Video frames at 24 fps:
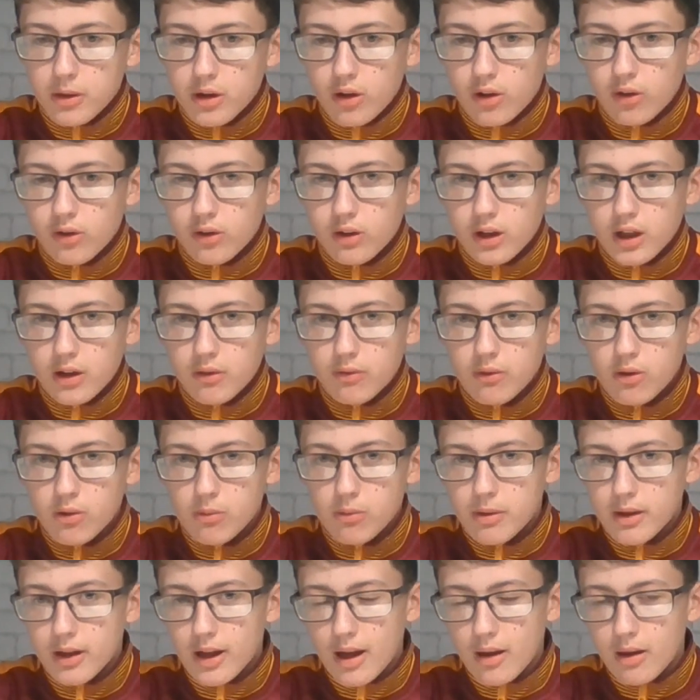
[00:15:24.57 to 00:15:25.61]
He will be
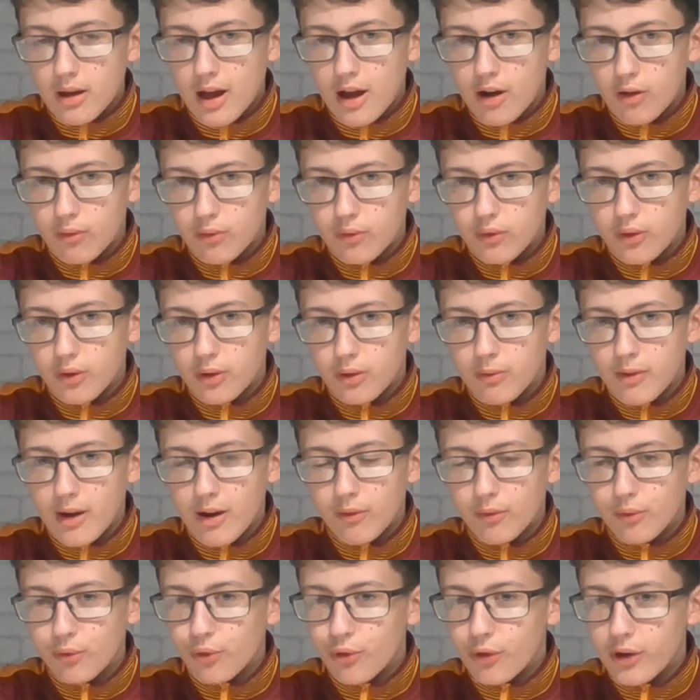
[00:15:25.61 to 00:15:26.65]
out for around
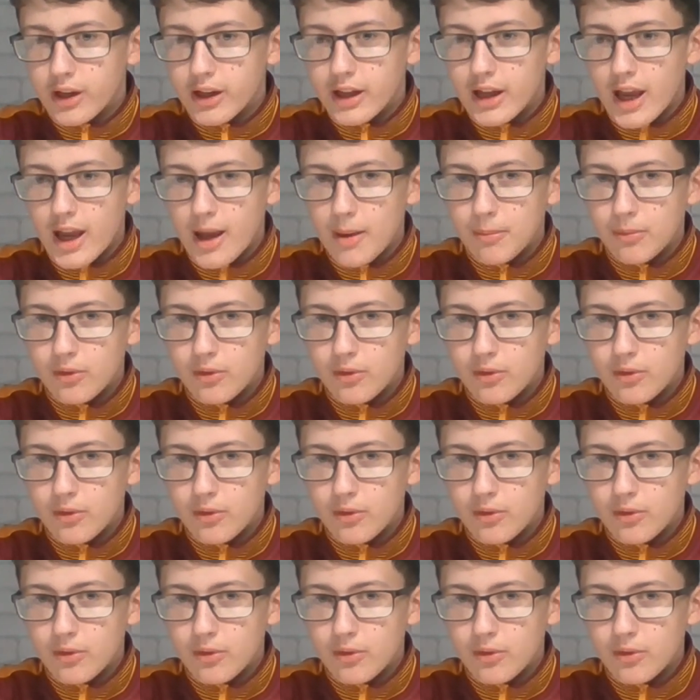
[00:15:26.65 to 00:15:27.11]
3 games now,